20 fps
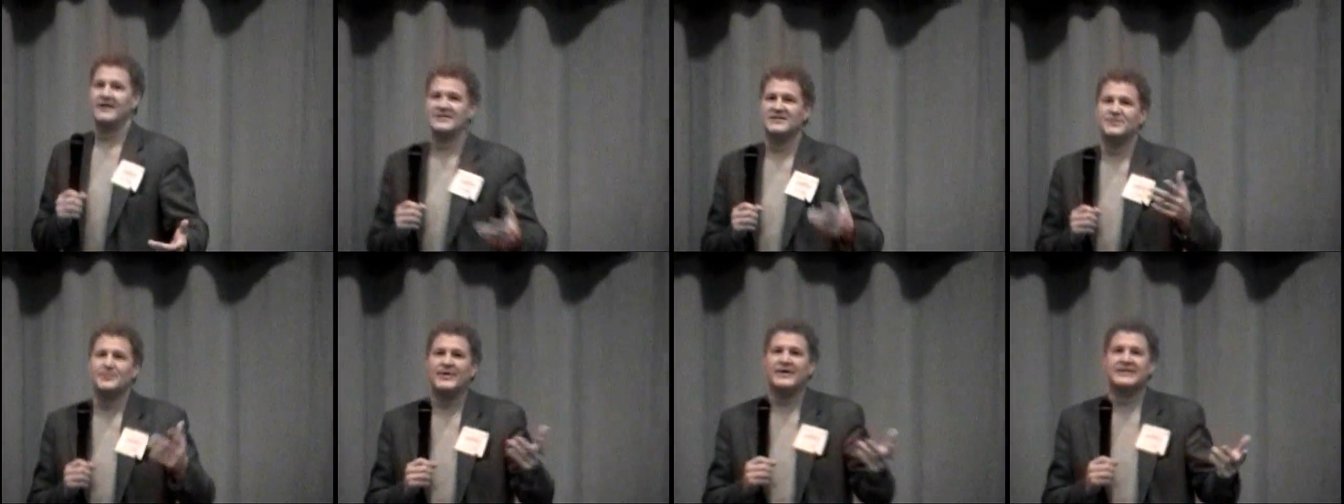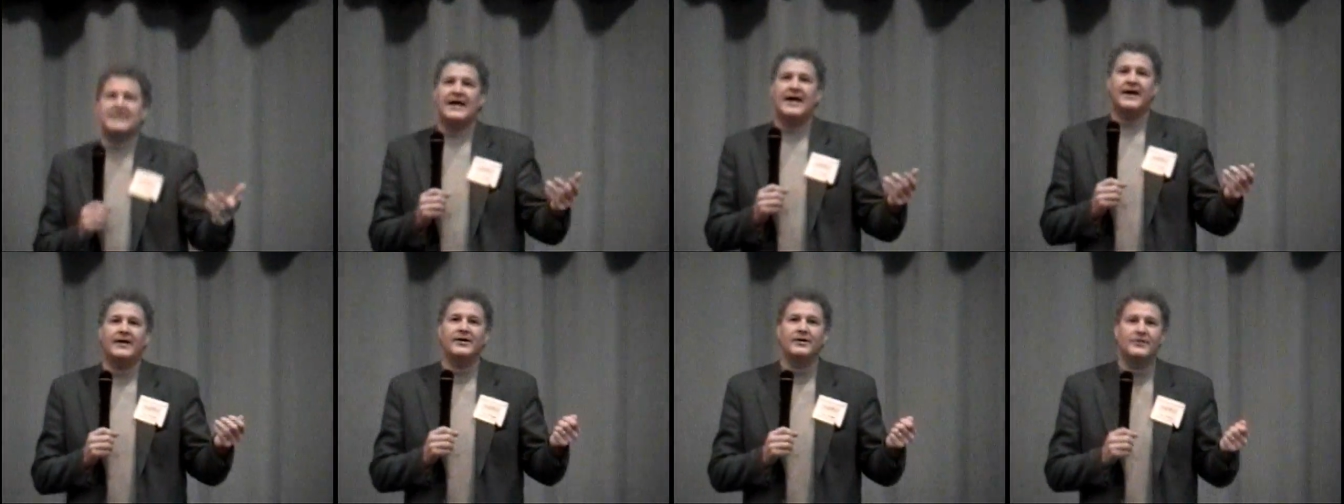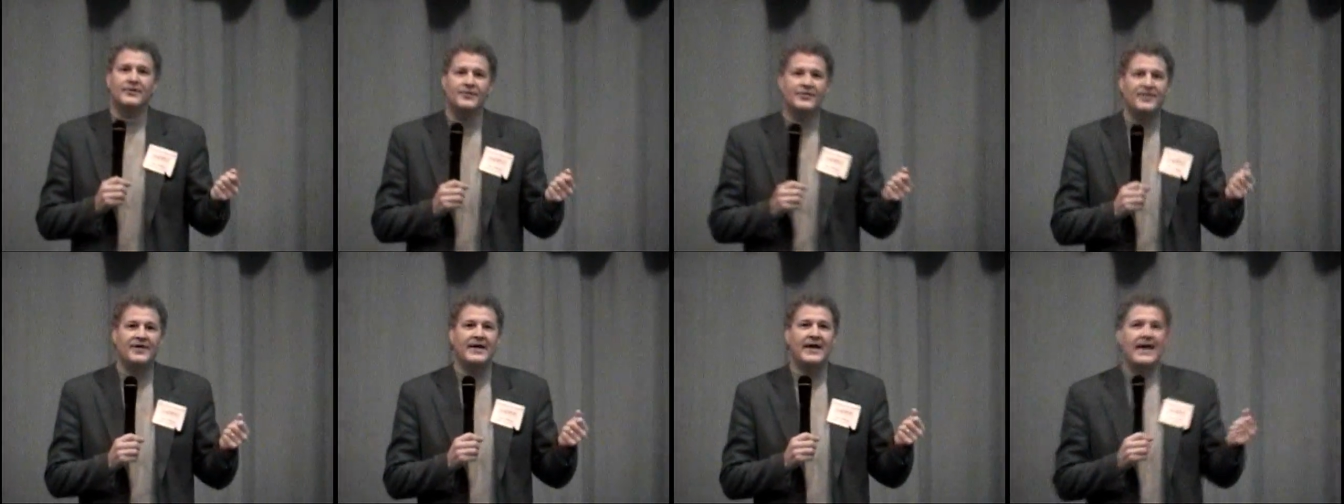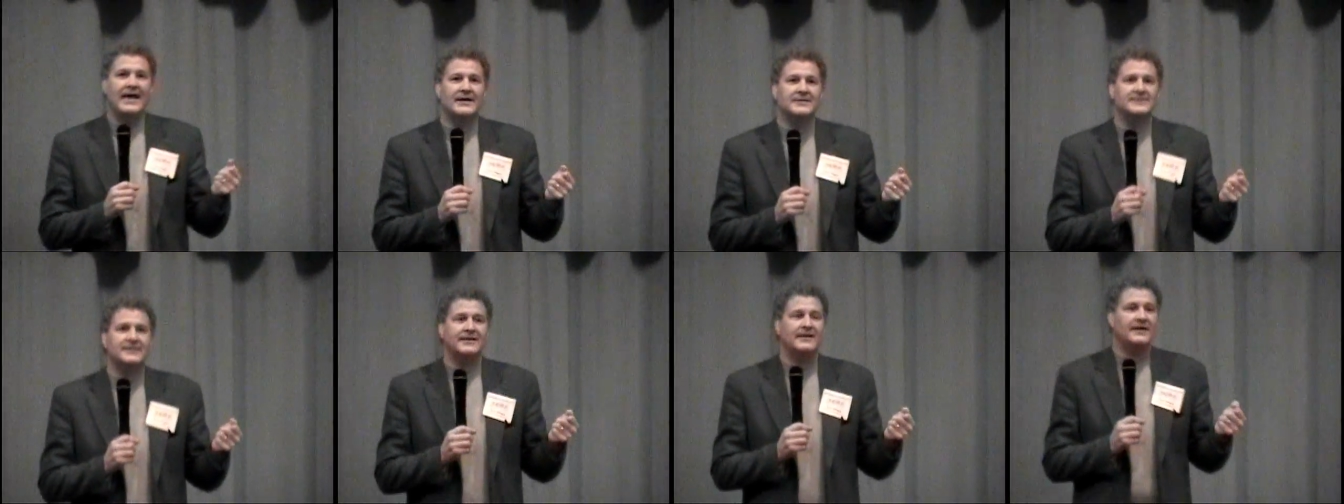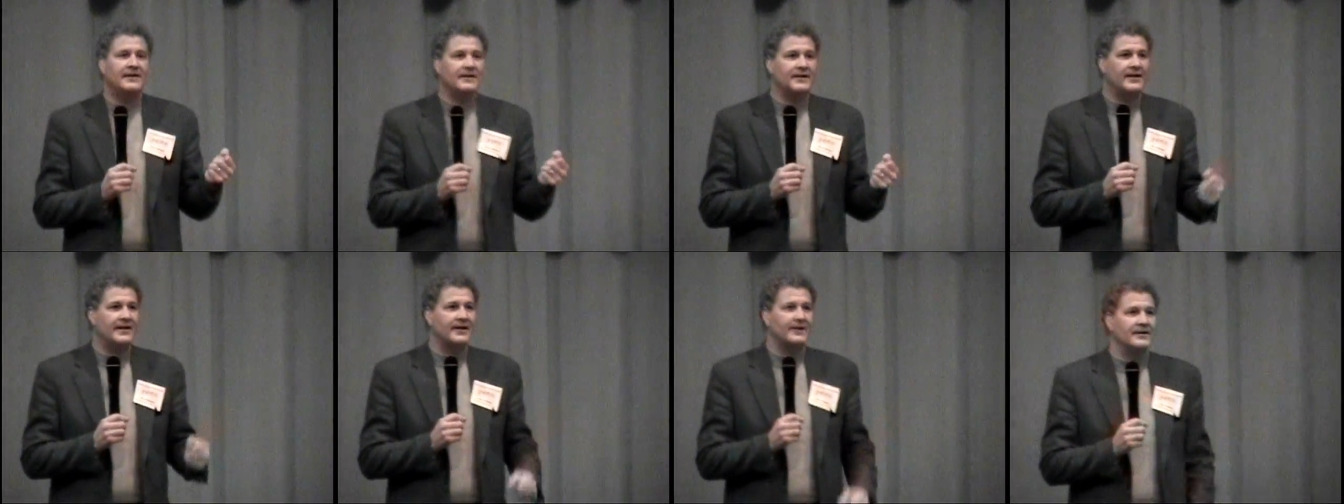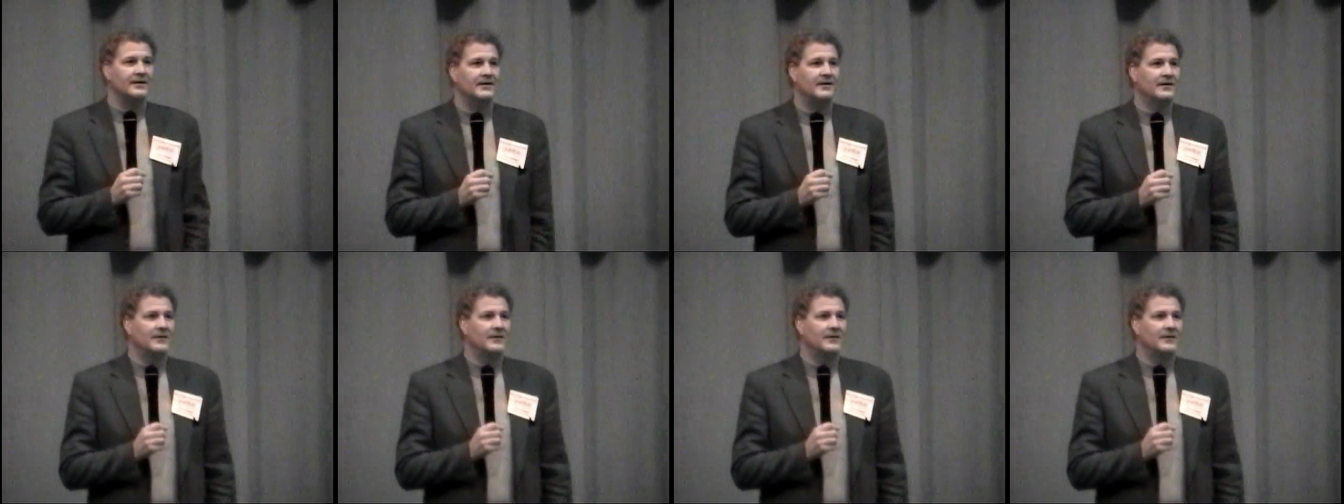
that spectacular thing hasn't hit yet.